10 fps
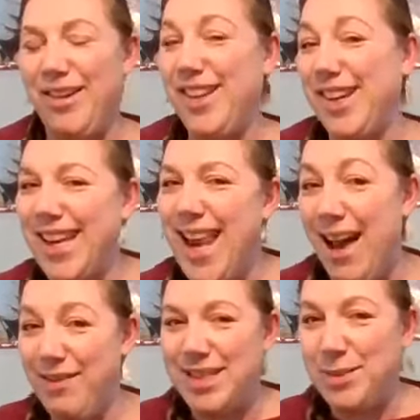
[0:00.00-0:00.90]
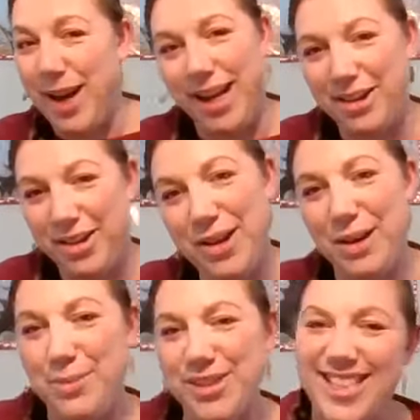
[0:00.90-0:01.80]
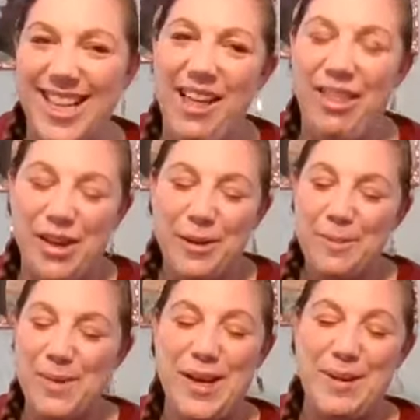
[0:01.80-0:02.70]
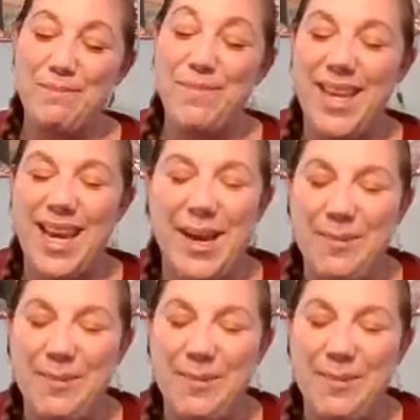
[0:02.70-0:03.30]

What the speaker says: You can have a sweater you can put together. But yeah,